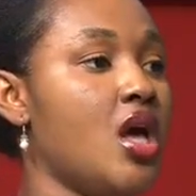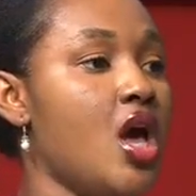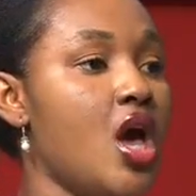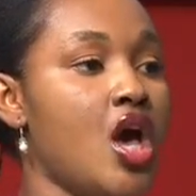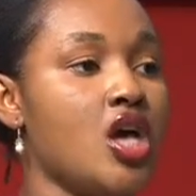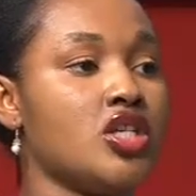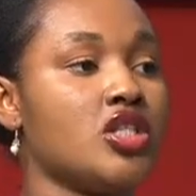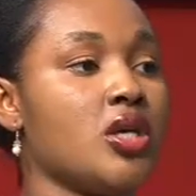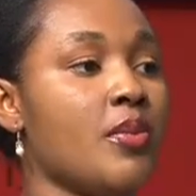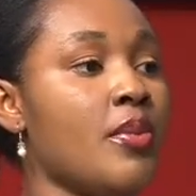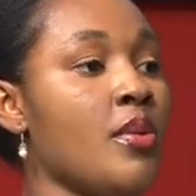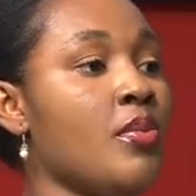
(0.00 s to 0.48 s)

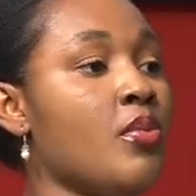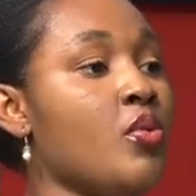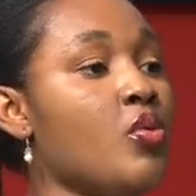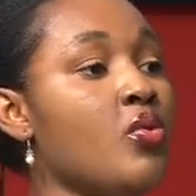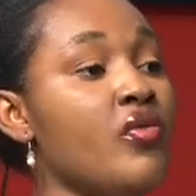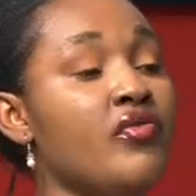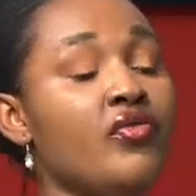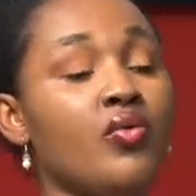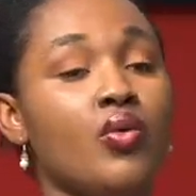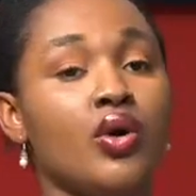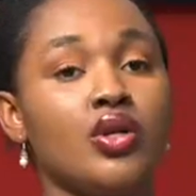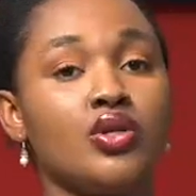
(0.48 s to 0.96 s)
Yeah. Some people
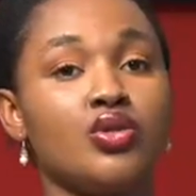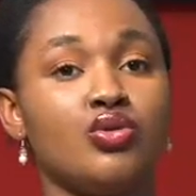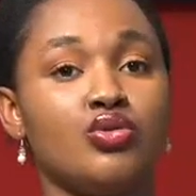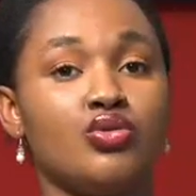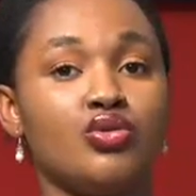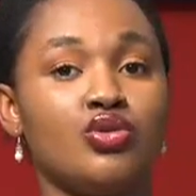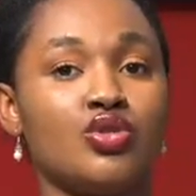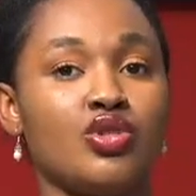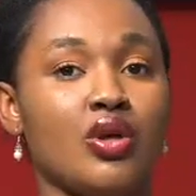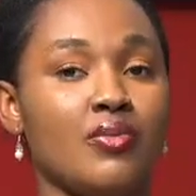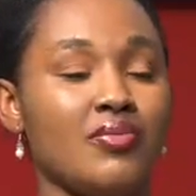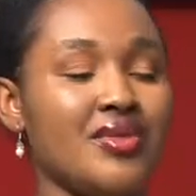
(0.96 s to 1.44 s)
even want to
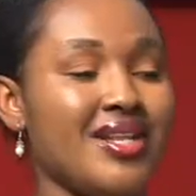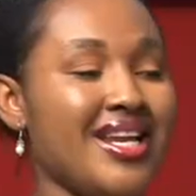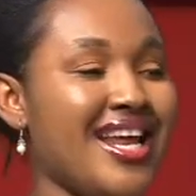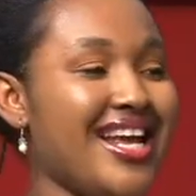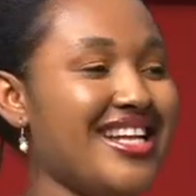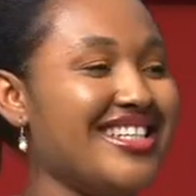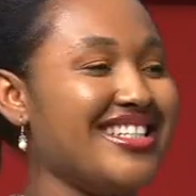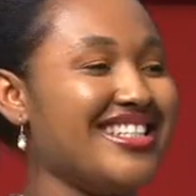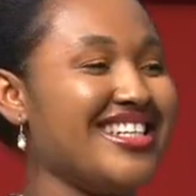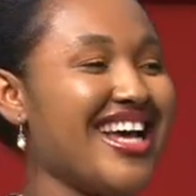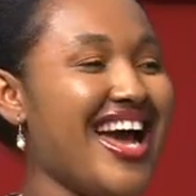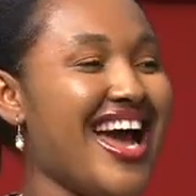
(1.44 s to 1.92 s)
do something
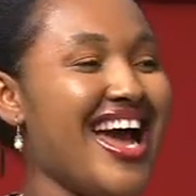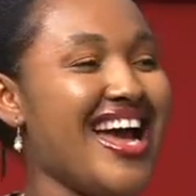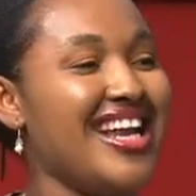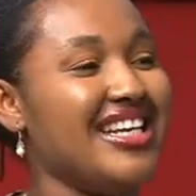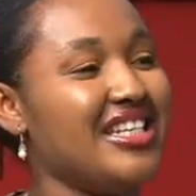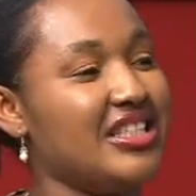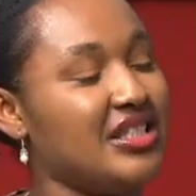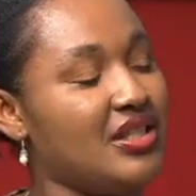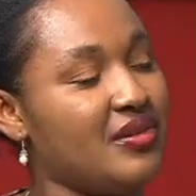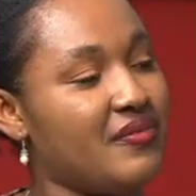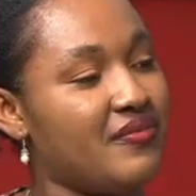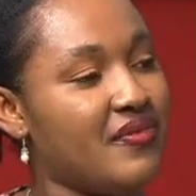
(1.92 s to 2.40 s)

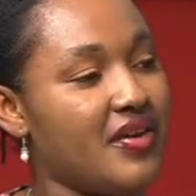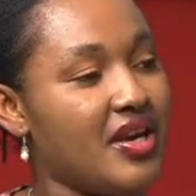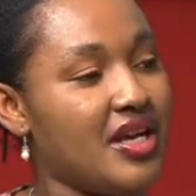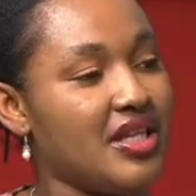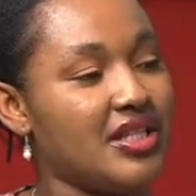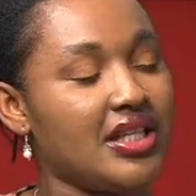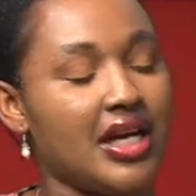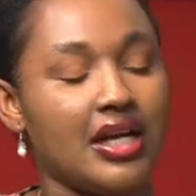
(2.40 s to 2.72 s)
entirely different.